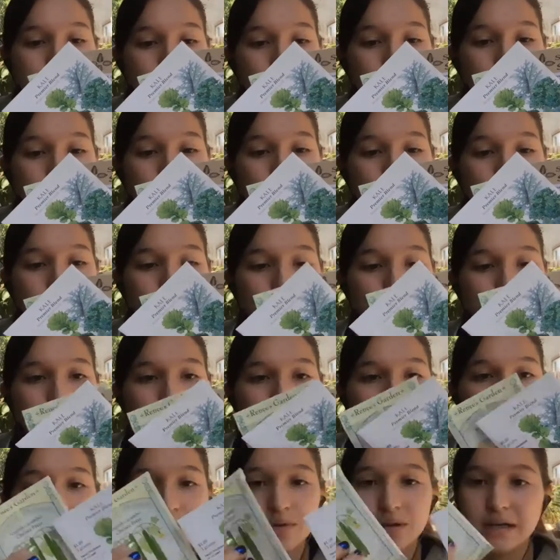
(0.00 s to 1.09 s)

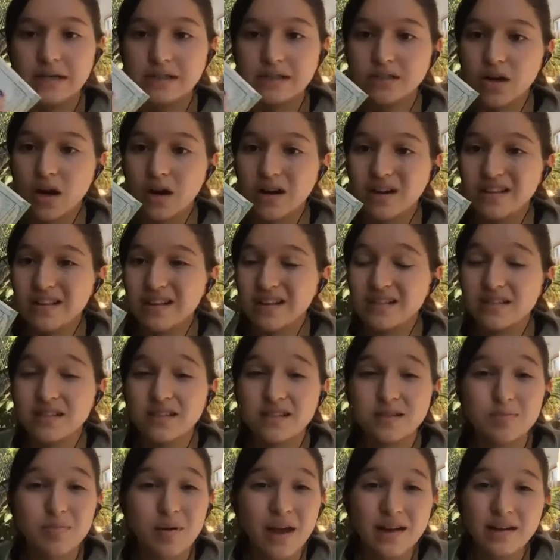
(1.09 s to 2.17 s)
on Renee's Garden that it says
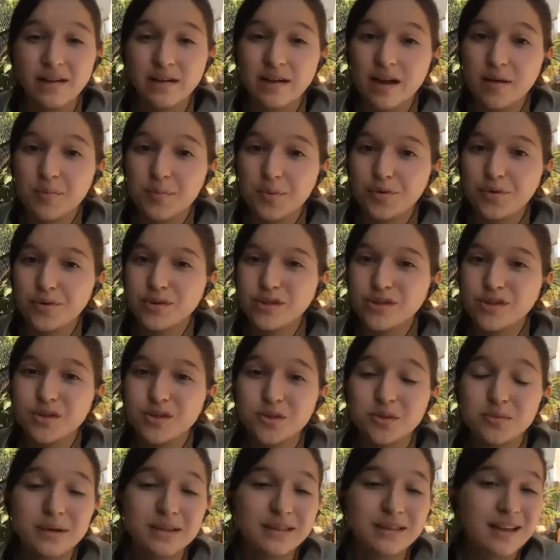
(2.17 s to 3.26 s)
plant in April through
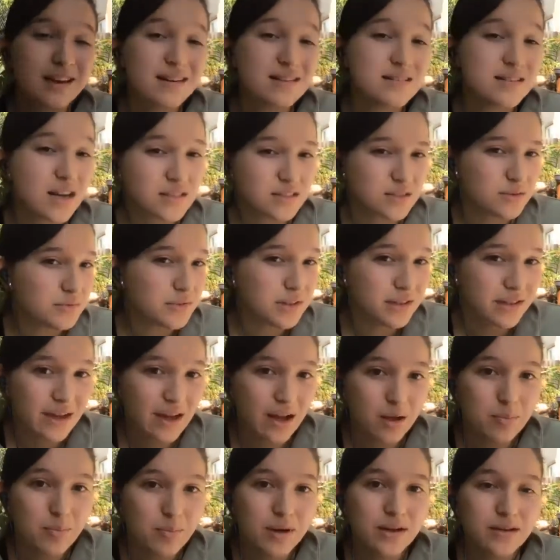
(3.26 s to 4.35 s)
June, but that doesn't really
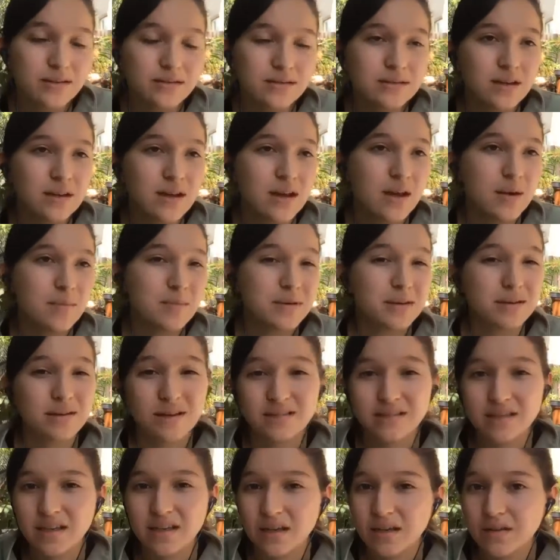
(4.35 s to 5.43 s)
help us,
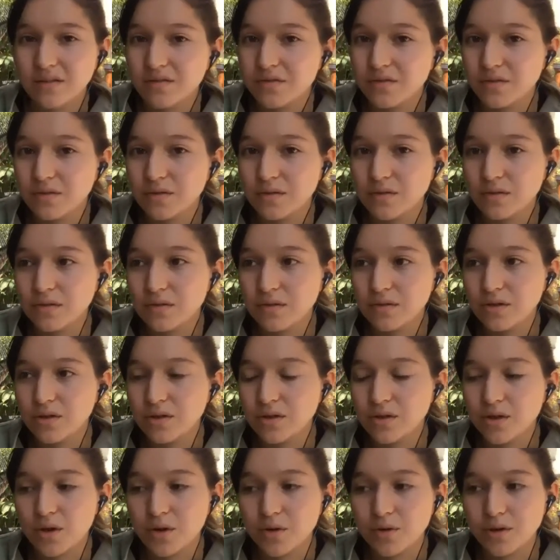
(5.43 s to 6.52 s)
because if, you
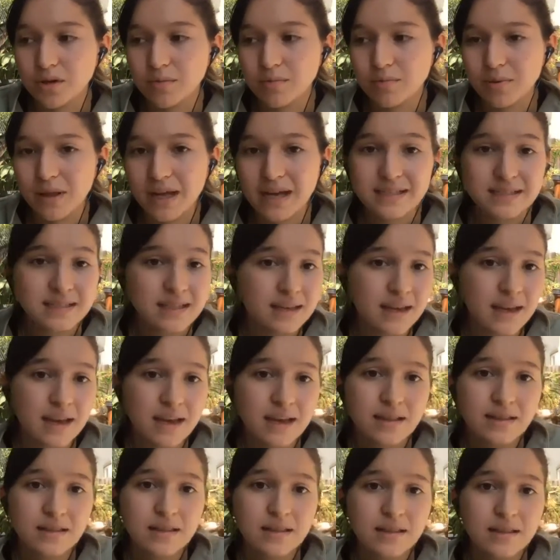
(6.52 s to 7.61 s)
know, you're planting
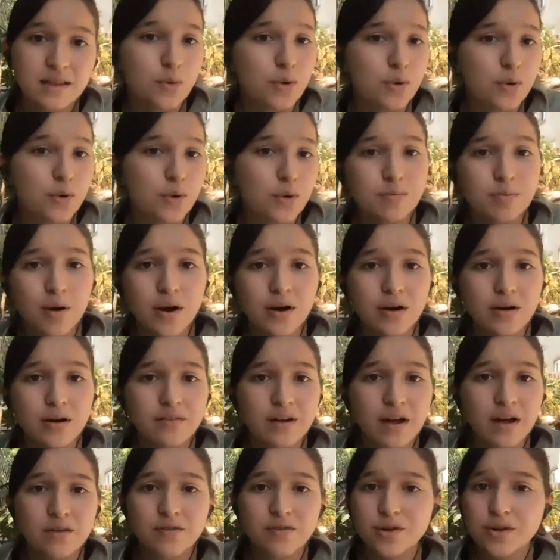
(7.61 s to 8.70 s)
in the northern part of
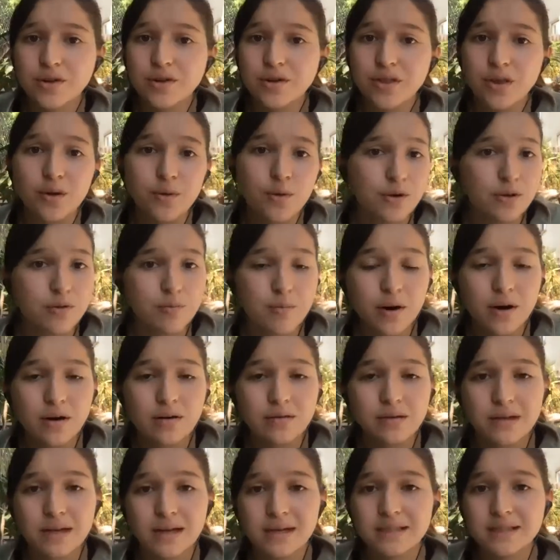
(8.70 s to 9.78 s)
California, the northern part of
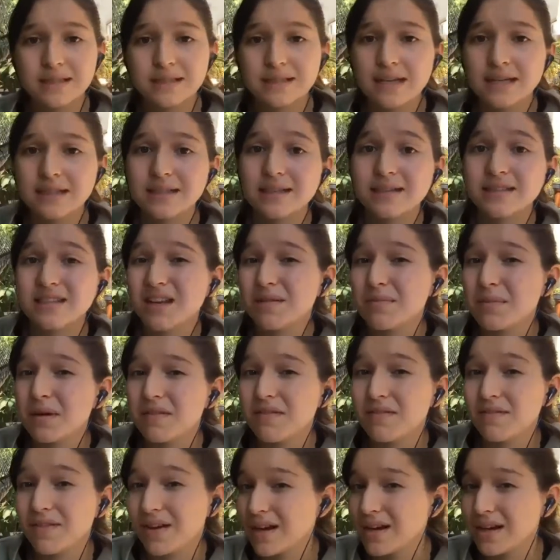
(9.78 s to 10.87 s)
the United States, it's going to be
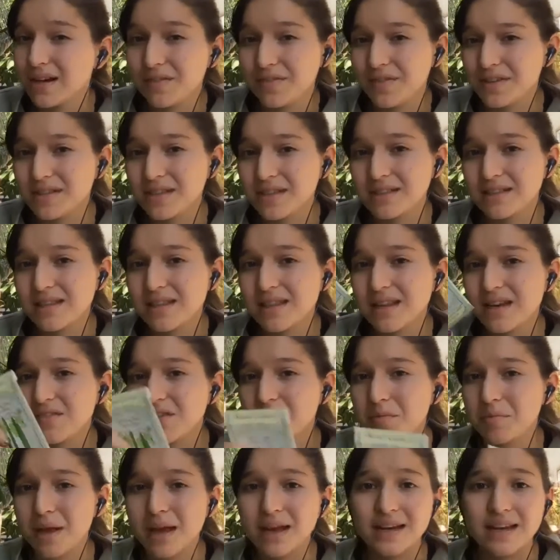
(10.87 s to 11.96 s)
a very different season than if
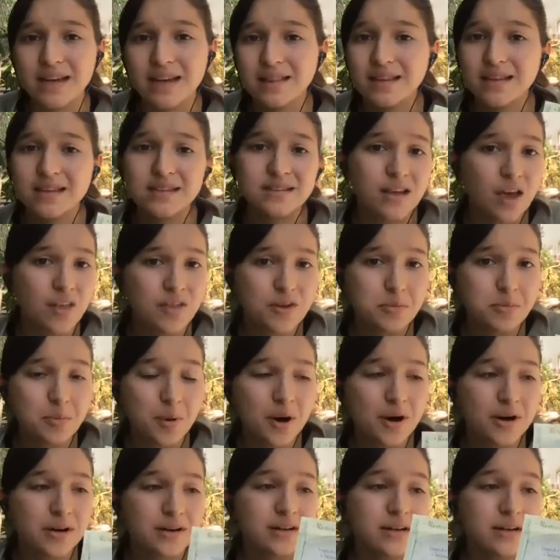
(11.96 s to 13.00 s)
you're planting in the southern part.